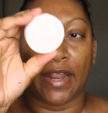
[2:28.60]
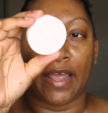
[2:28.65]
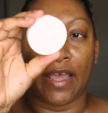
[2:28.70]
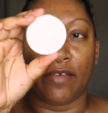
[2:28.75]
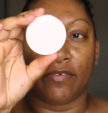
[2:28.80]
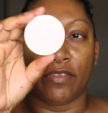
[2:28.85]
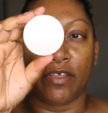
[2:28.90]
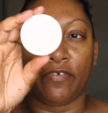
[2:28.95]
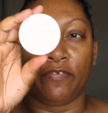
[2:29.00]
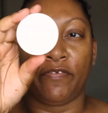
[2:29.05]

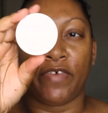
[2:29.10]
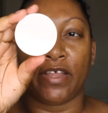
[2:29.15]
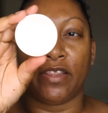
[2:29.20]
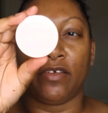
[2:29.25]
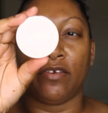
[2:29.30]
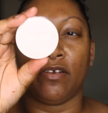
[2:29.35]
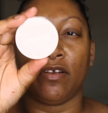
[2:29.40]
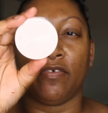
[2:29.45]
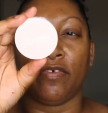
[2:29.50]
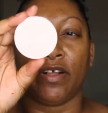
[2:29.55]
have the
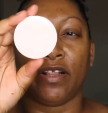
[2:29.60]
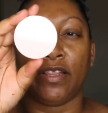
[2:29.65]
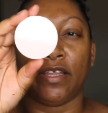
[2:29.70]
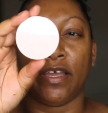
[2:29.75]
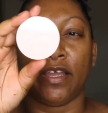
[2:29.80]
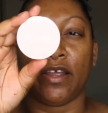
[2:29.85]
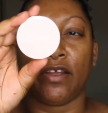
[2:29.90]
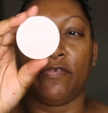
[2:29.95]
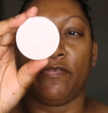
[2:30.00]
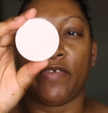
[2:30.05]
Feather of
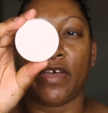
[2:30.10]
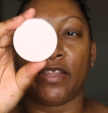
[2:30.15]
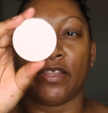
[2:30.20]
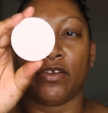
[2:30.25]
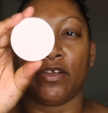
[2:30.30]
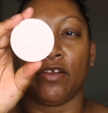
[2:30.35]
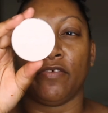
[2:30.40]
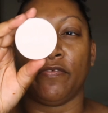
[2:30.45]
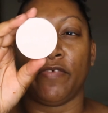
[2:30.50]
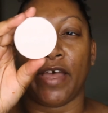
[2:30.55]
Claire
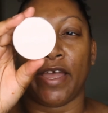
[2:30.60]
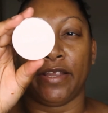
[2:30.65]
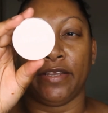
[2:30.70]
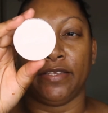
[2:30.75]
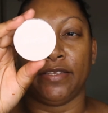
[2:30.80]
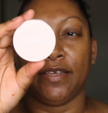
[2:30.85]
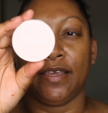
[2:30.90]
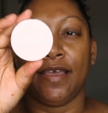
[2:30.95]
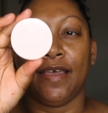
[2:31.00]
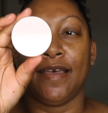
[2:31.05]
Feather
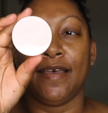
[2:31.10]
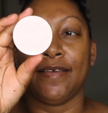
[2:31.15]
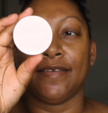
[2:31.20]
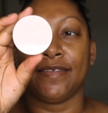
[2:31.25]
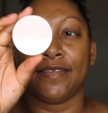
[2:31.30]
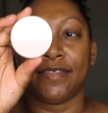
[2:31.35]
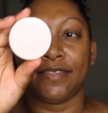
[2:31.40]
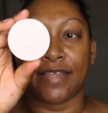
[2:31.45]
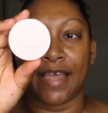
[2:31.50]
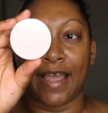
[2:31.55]
Effect
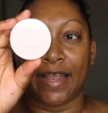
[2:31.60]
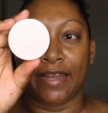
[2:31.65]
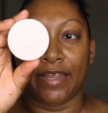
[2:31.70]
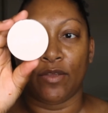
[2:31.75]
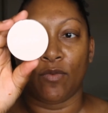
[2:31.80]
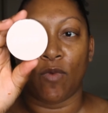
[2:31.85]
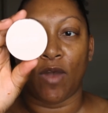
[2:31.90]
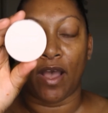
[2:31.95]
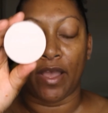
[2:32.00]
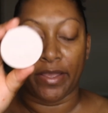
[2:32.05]

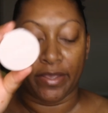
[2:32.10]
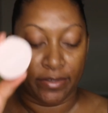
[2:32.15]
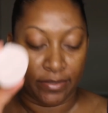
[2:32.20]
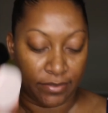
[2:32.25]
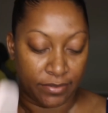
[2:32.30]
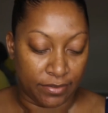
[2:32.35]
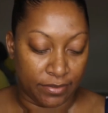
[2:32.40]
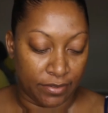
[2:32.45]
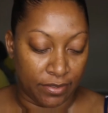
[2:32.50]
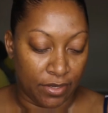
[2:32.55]
styling
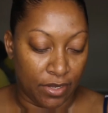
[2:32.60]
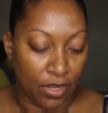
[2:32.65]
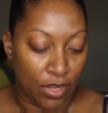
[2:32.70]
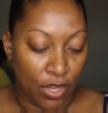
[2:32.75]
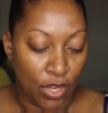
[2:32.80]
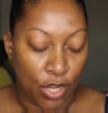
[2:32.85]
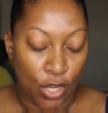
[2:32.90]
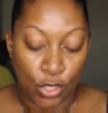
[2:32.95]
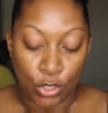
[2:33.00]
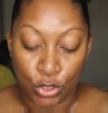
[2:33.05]
wax.
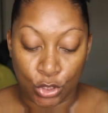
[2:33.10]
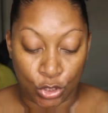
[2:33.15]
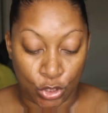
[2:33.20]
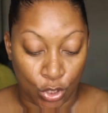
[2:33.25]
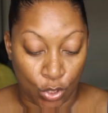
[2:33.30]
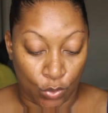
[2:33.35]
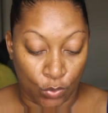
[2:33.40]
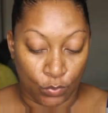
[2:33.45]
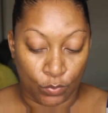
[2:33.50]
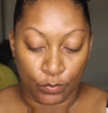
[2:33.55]

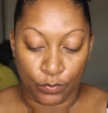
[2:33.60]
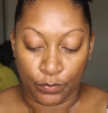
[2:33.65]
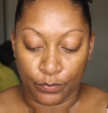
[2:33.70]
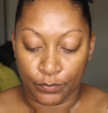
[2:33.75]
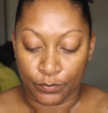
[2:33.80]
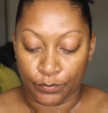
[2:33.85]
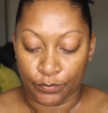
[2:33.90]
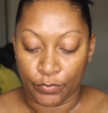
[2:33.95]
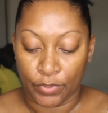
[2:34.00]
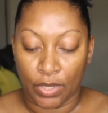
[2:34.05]
So
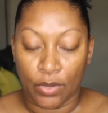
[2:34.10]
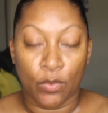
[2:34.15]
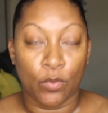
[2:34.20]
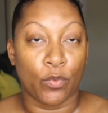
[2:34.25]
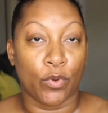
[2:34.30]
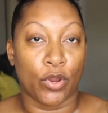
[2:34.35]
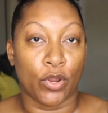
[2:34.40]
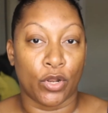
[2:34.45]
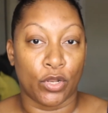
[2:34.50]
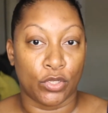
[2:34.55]

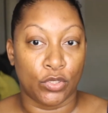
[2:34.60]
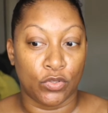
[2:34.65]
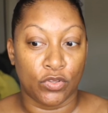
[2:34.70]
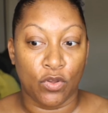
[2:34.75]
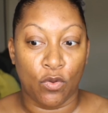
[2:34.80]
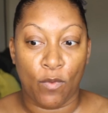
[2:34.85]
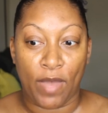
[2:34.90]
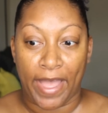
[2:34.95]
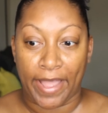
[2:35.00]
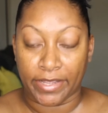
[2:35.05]
we're gonna do
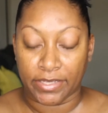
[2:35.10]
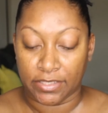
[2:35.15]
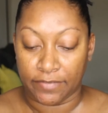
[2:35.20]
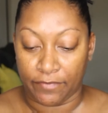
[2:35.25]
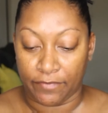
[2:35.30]
the wax